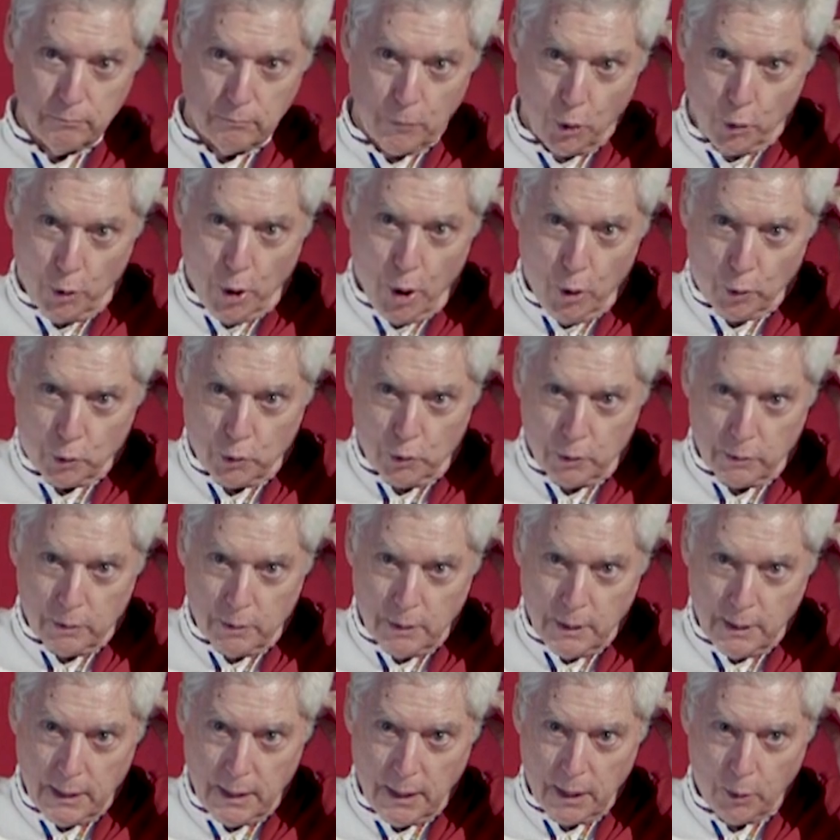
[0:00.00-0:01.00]
Who knows?
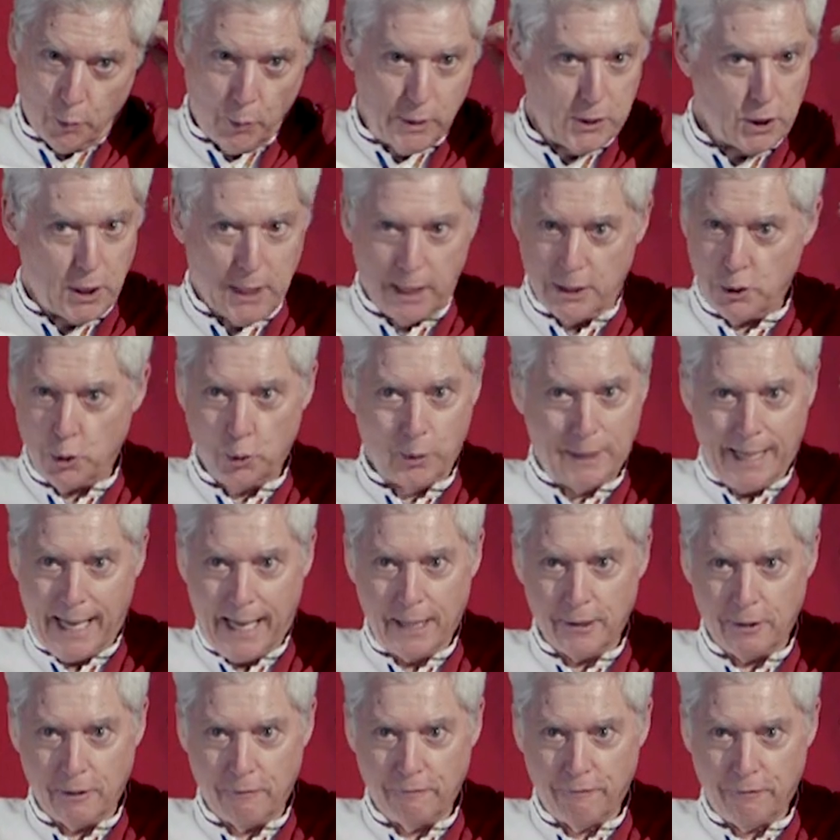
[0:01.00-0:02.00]
In which case you
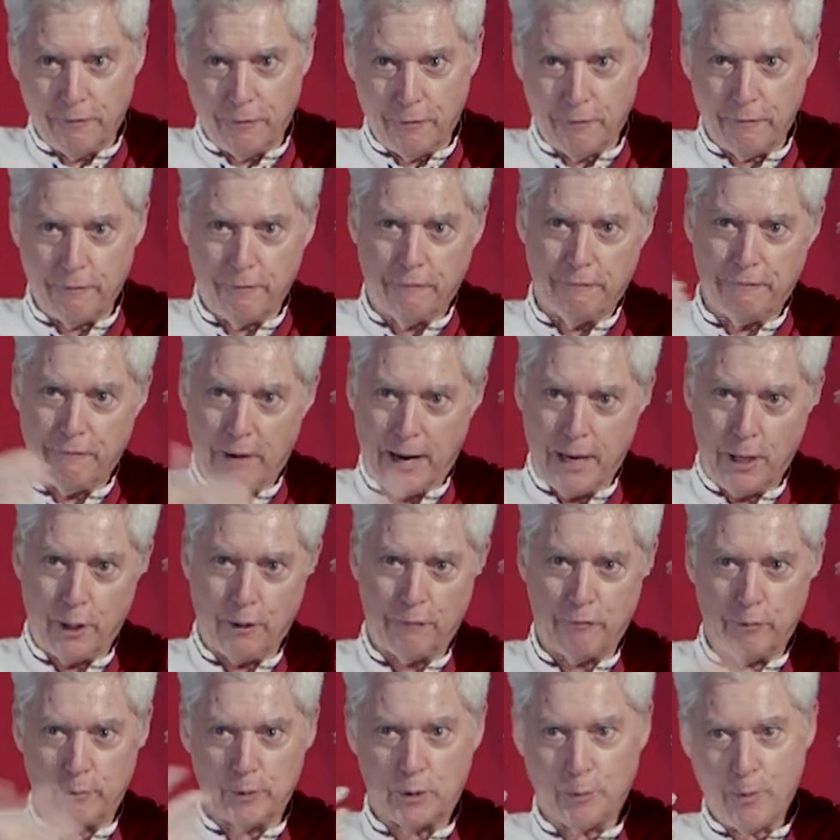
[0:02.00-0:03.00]
can't infer fire
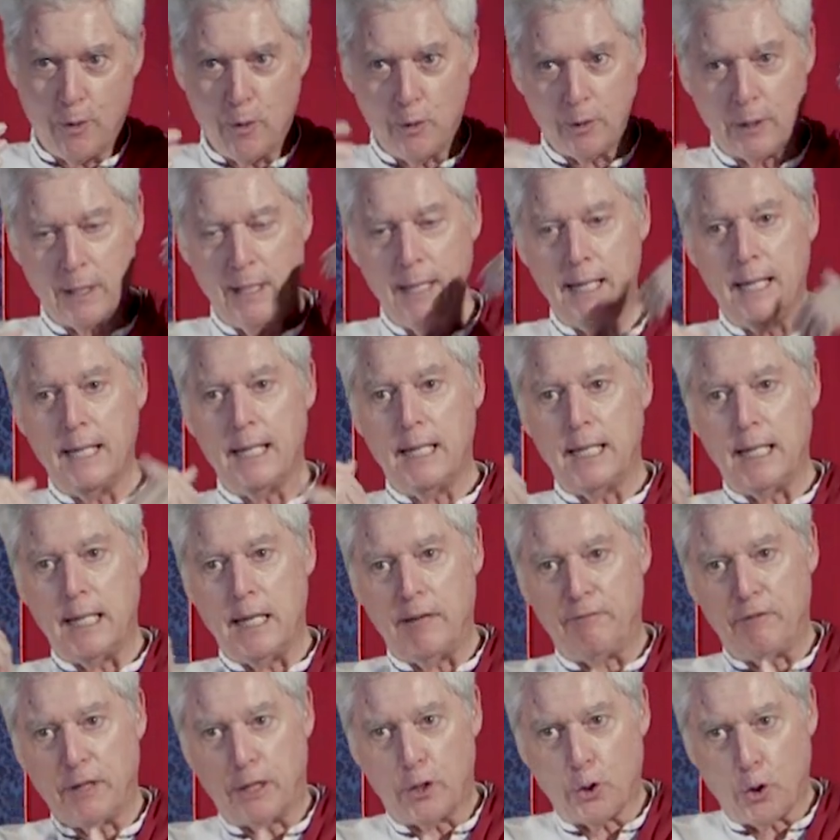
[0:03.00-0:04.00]
from smoke
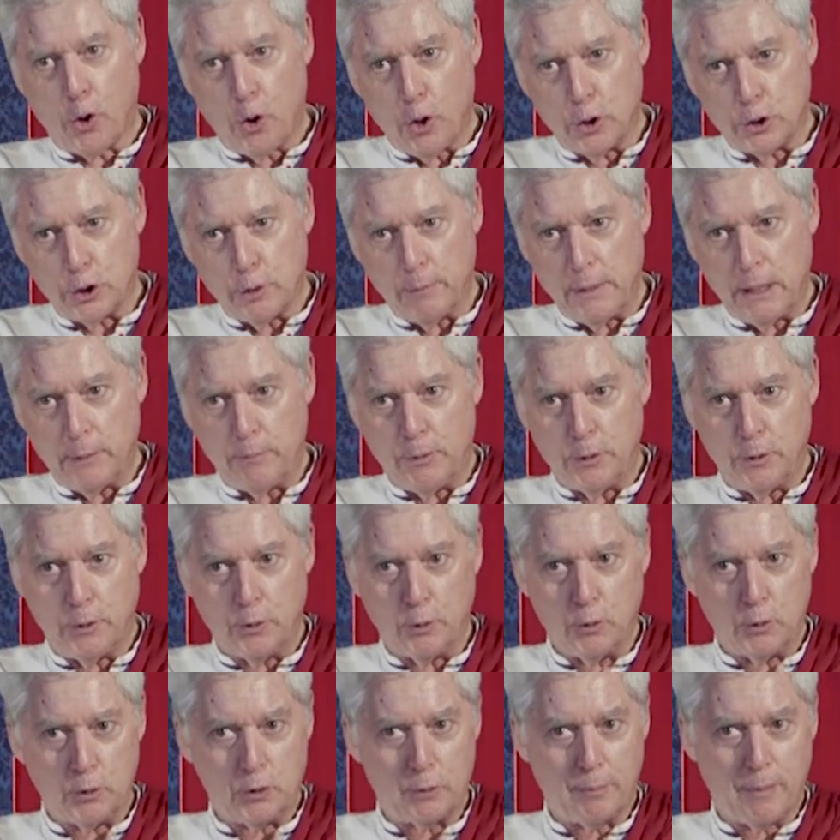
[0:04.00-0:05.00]
if it could also be
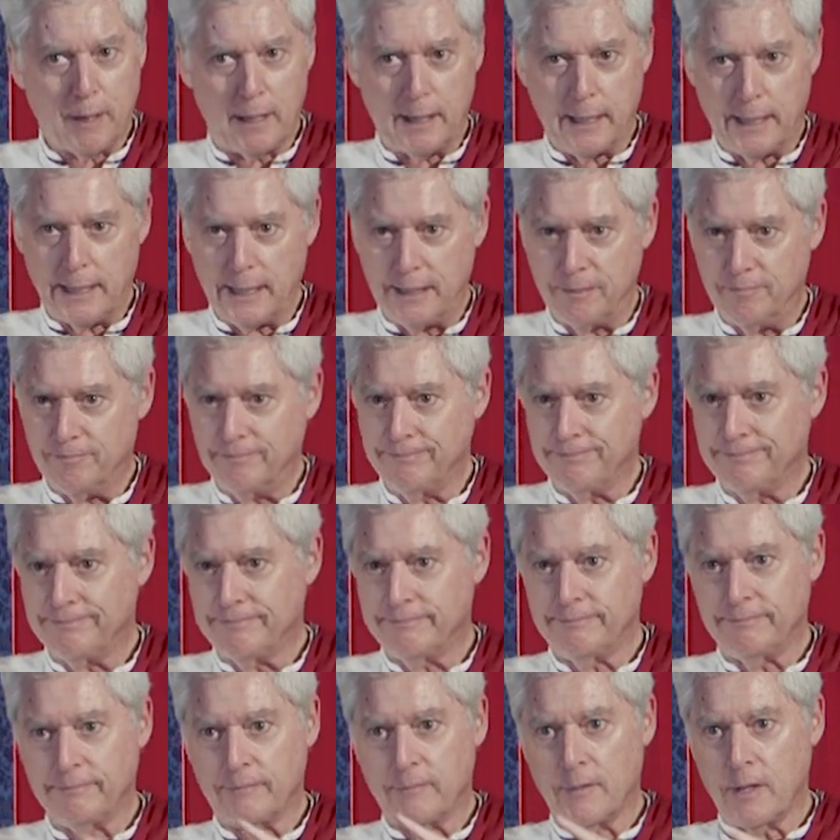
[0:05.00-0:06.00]
produced by
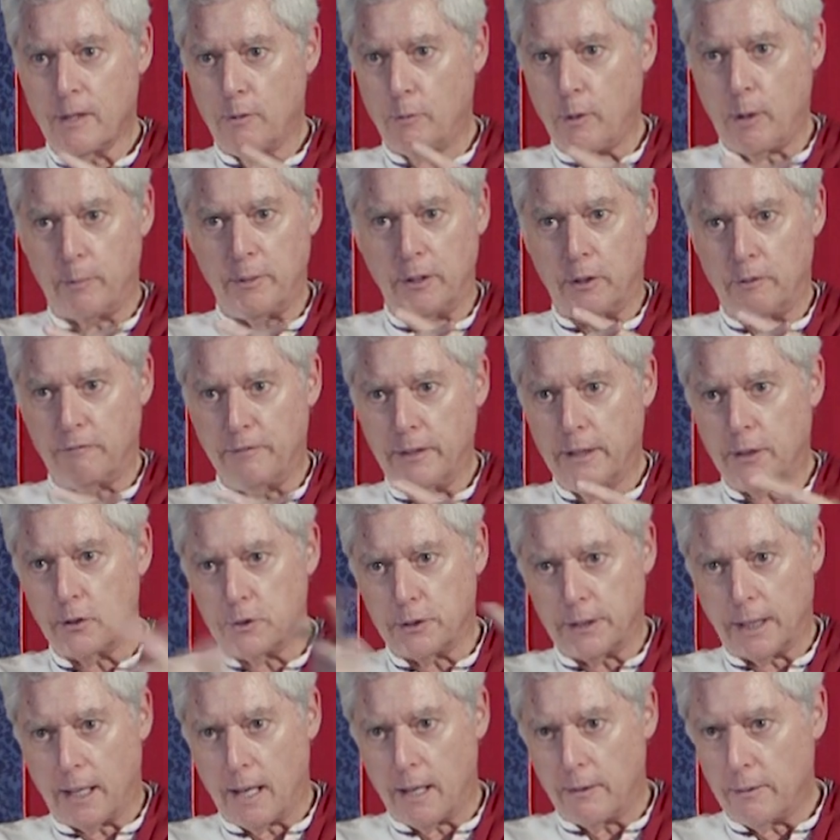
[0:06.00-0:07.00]
rubbing your fingers
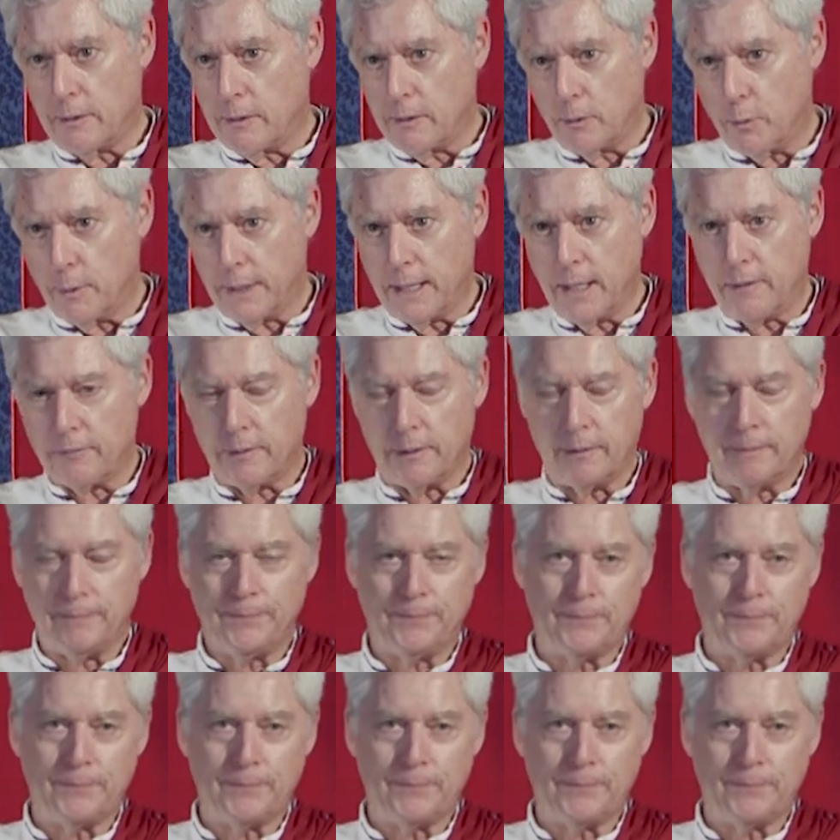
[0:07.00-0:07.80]
together or whatever.